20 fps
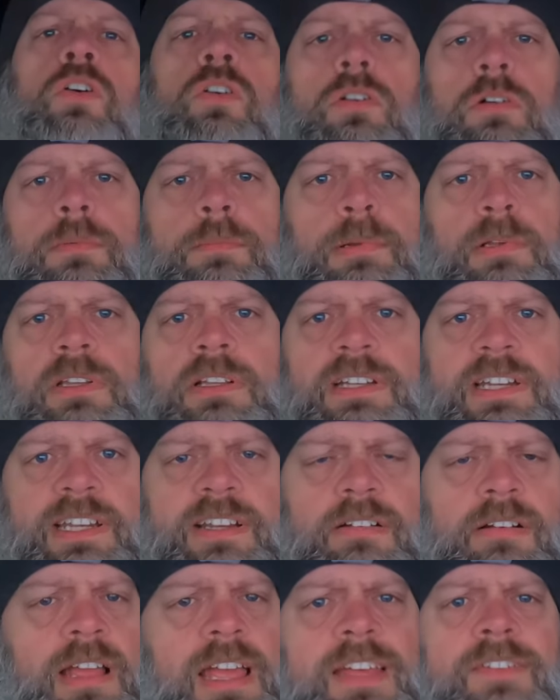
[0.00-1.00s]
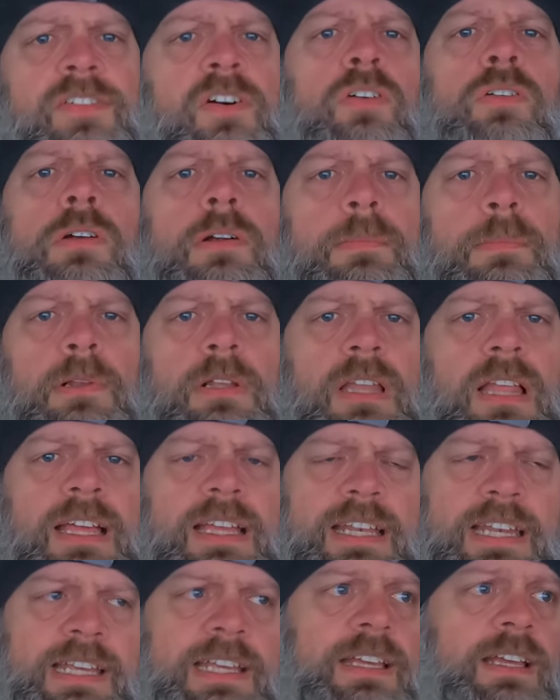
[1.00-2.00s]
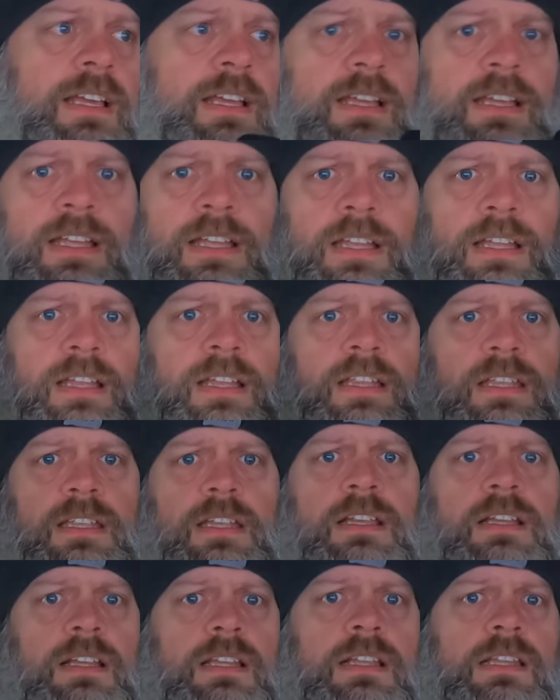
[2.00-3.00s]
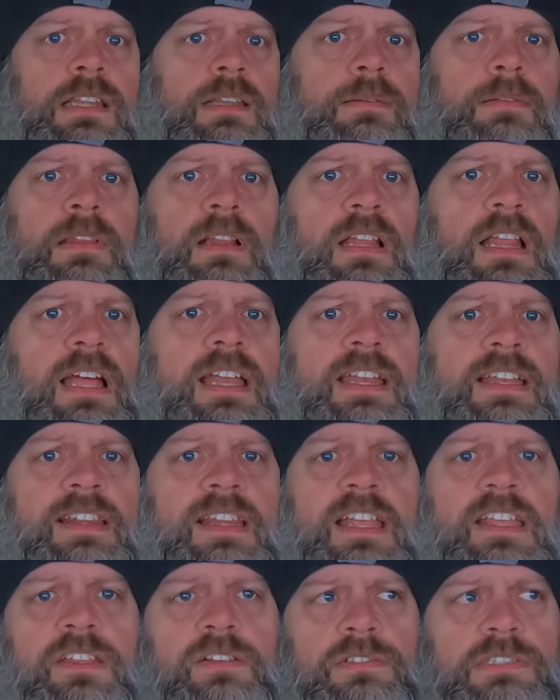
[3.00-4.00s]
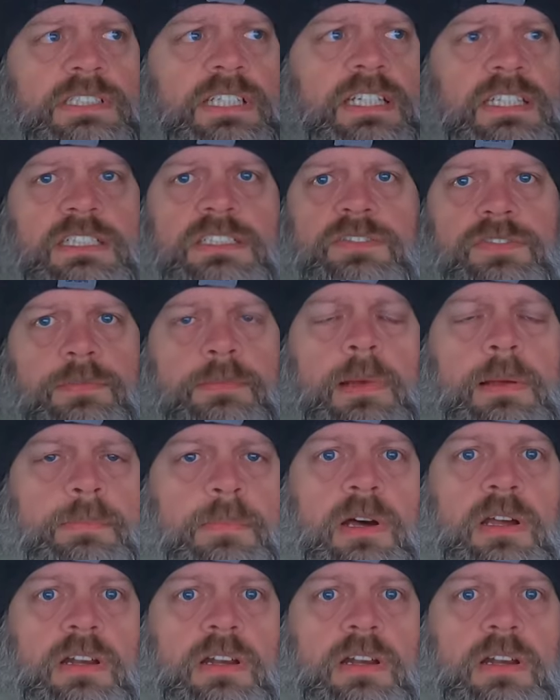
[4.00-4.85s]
horrible in here, I have horrible lighting. The lighting that you see is from my